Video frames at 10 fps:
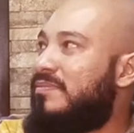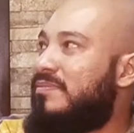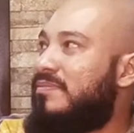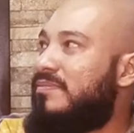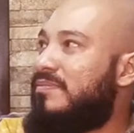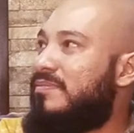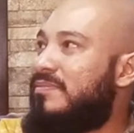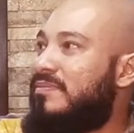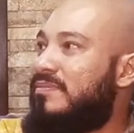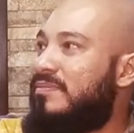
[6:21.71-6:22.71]

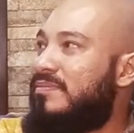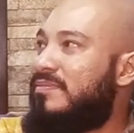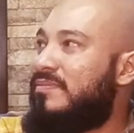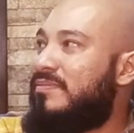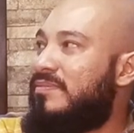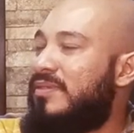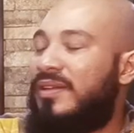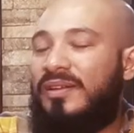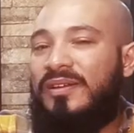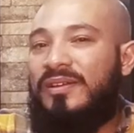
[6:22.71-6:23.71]

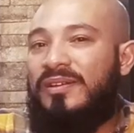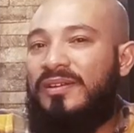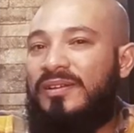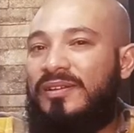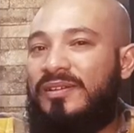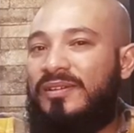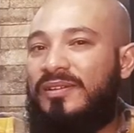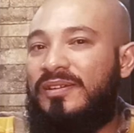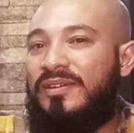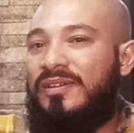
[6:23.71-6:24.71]

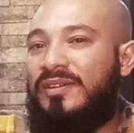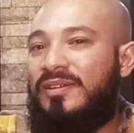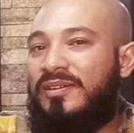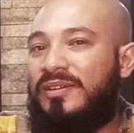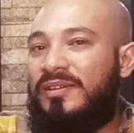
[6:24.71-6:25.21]
[no speech]